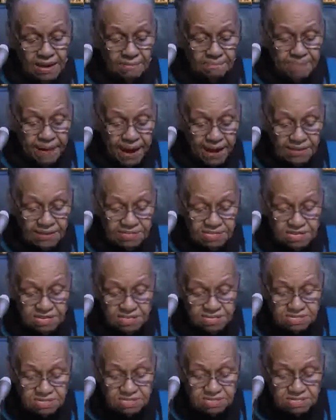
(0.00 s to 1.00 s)

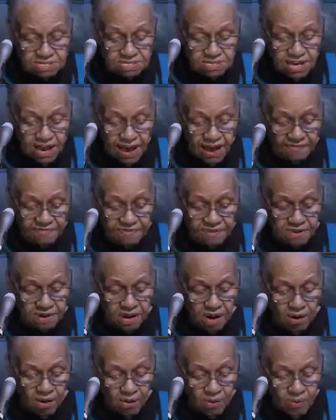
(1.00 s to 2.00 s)
Politicians have to
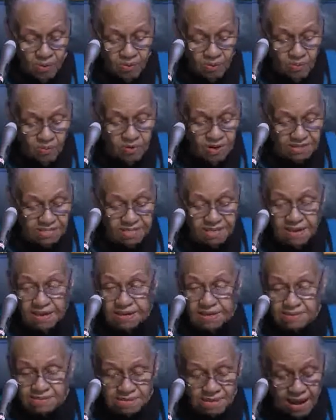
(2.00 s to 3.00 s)
go with
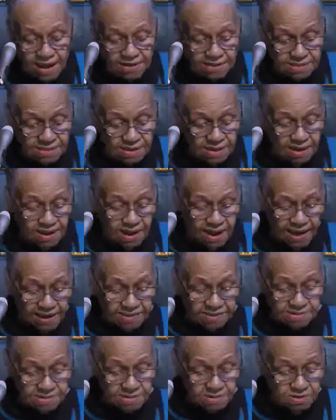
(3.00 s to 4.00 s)
things like the,
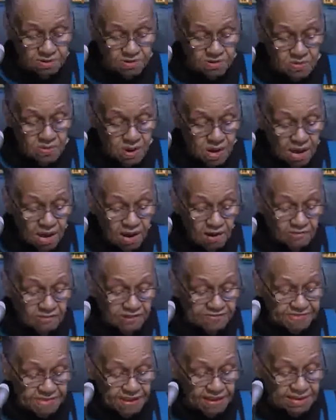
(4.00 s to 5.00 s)
has to do
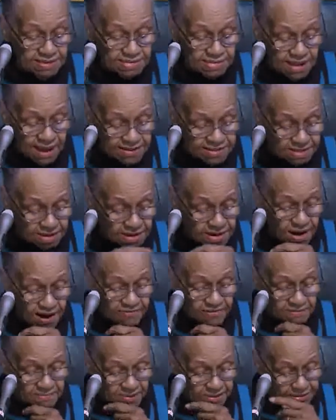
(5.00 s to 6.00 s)
with things like the
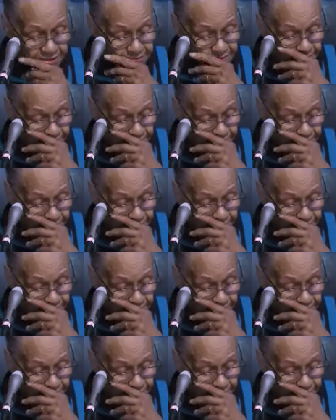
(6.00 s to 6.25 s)
government.